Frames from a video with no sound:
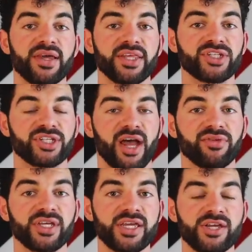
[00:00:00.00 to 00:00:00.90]
And this is how
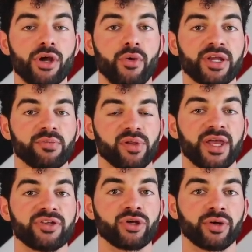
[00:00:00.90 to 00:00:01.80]
the ego can
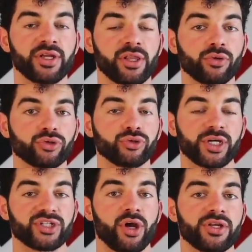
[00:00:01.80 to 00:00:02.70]
play dirty little
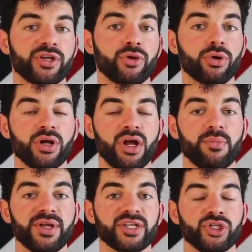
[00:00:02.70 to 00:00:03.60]
tricks on you
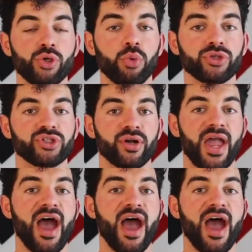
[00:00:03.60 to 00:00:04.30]
because you will start